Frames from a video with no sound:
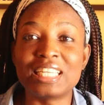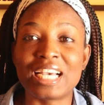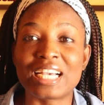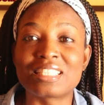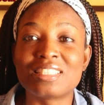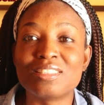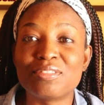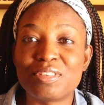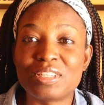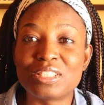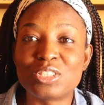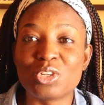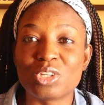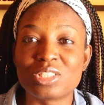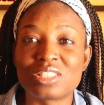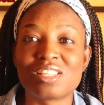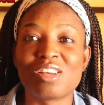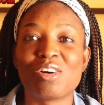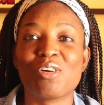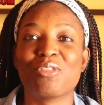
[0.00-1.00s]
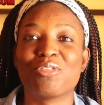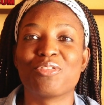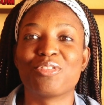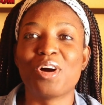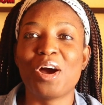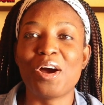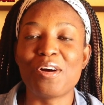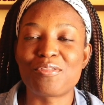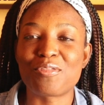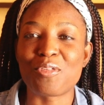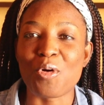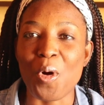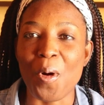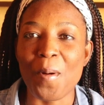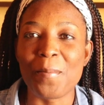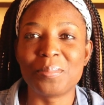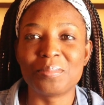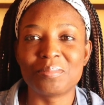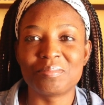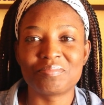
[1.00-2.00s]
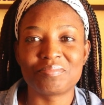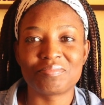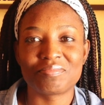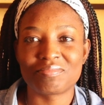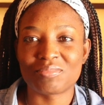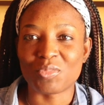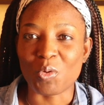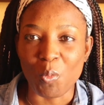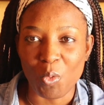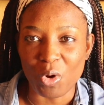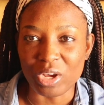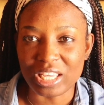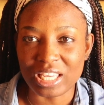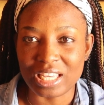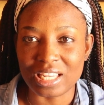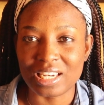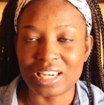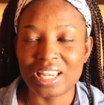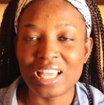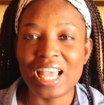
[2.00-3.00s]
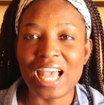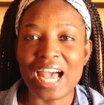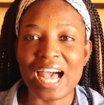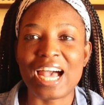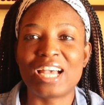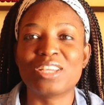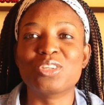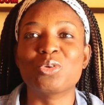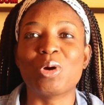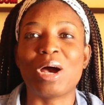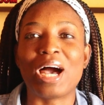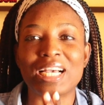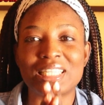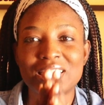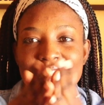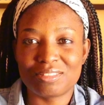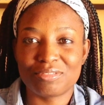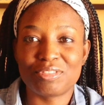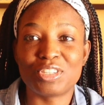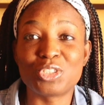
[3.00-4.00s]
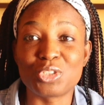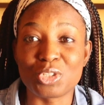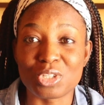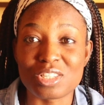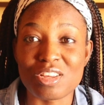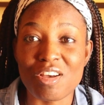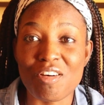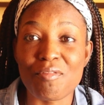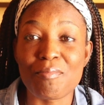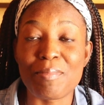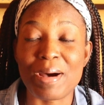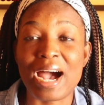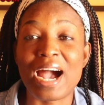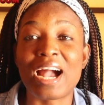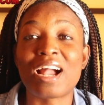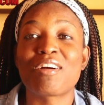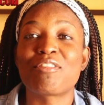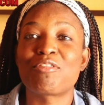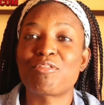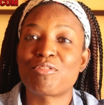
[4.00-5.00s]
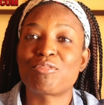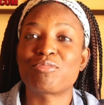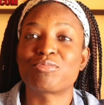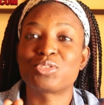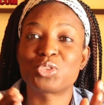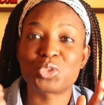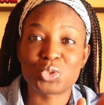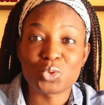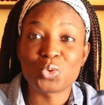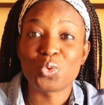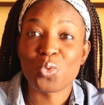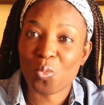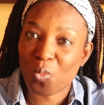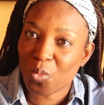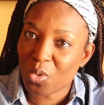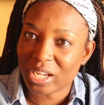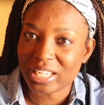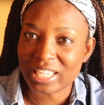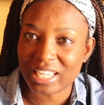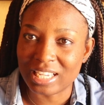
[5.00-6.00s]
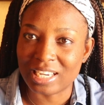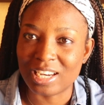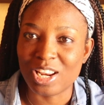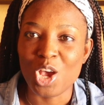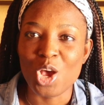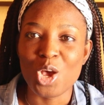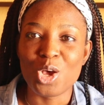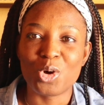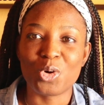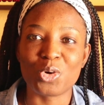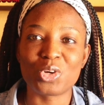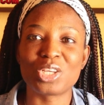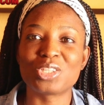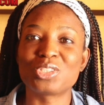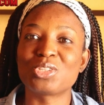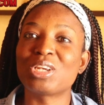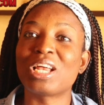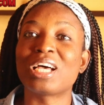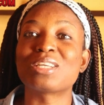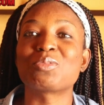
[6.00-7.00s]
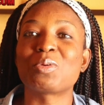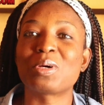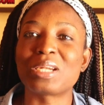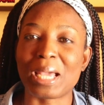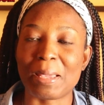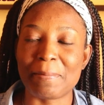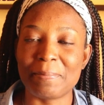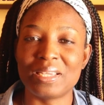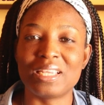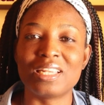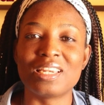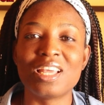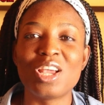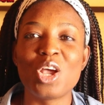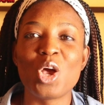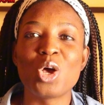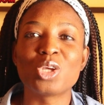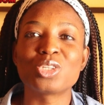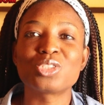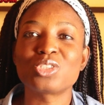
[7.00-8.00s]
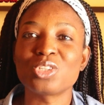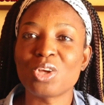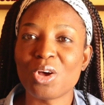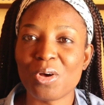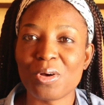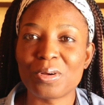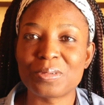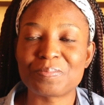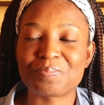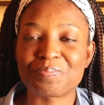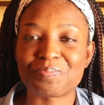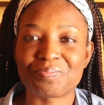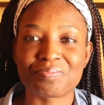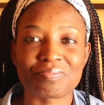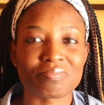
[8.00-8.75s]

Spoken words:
deactivate yourself from working and you activate yourself back to working. Okay, so that's what I mean. So